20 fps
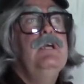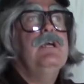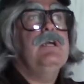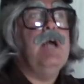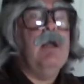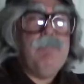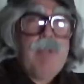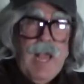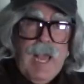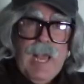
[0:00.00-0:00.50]

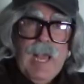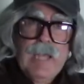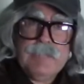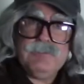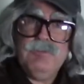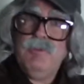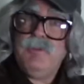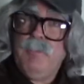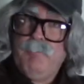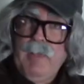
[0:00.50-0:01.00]
come
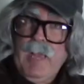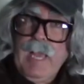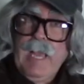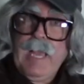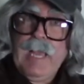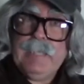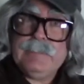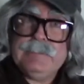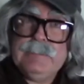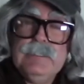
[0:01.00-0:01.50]
out with a
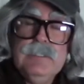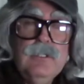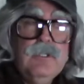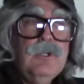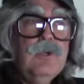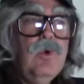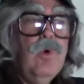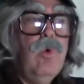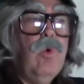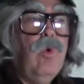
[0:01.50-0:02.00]
part
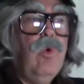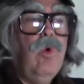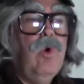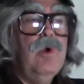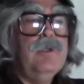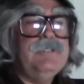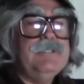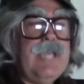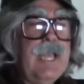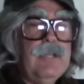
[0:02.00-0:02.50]

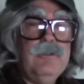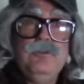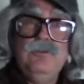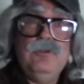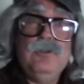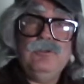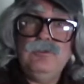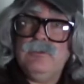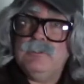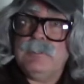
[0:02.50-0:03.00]
or tell you
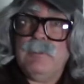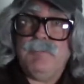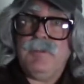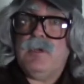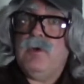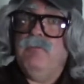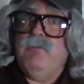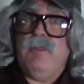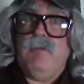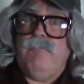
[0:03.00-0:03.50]
to do
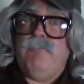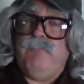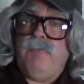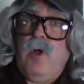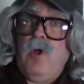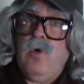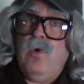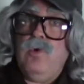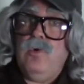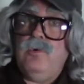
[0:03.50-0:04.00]
something over the
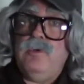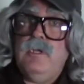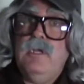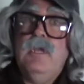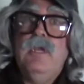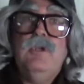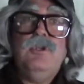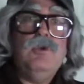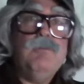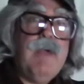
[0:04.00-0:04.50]
phone,
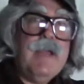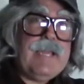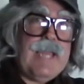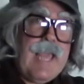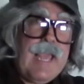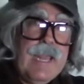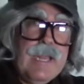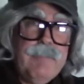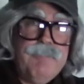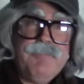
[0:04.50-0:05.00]
you might
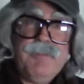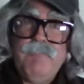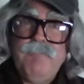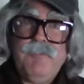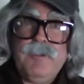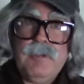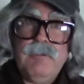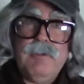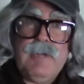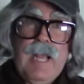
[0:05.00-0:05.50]
help them
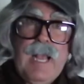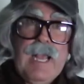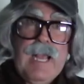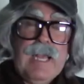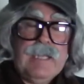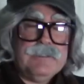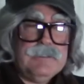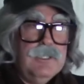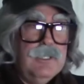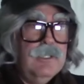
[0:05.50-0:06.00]
figure it
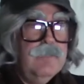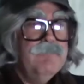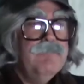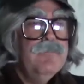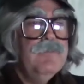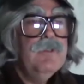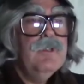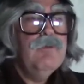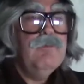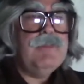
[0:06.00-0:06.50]
out.
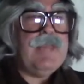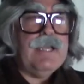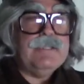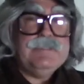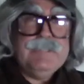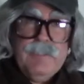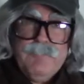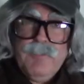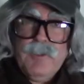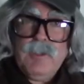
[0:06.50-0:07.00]
With how
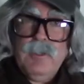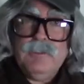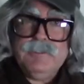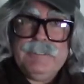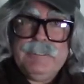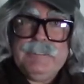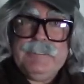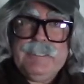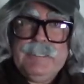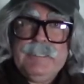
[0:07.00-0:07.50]

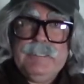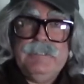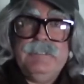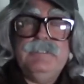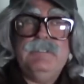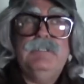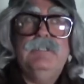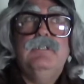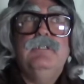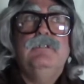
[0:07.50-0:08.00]
difficult it
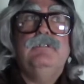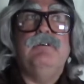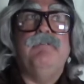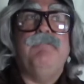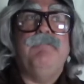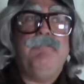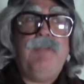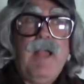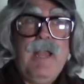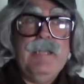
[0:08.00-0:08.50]
is to
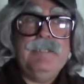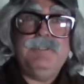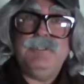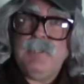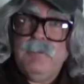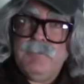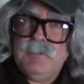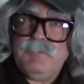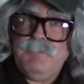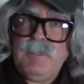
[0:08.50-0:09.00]
find
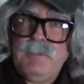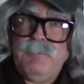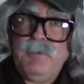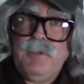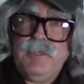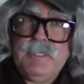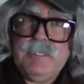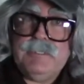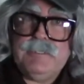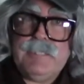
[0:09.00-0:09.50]
service
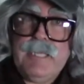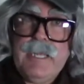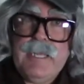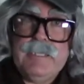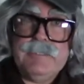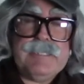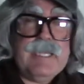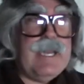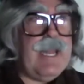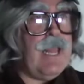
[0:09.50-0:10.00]
people these
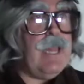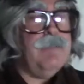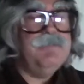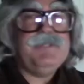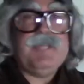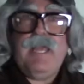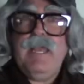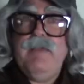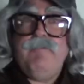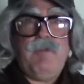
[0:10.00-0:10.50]
days, it
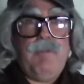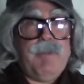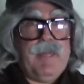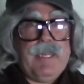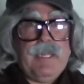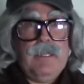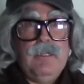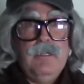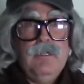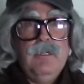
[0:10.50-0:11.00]
helps
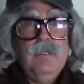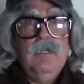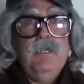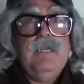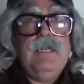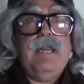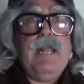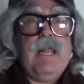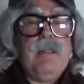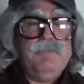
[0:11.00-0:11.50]
everybody.
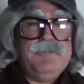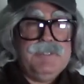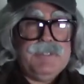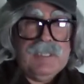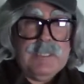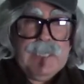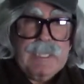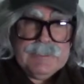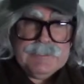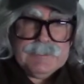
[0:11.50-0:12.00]
It helps
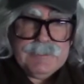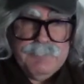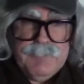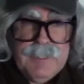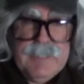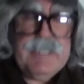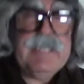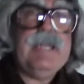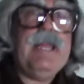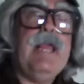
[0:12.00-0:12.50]
the
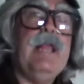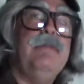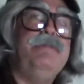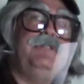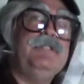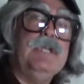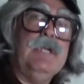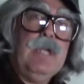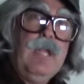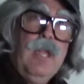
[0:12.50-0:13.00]
customer, it helps the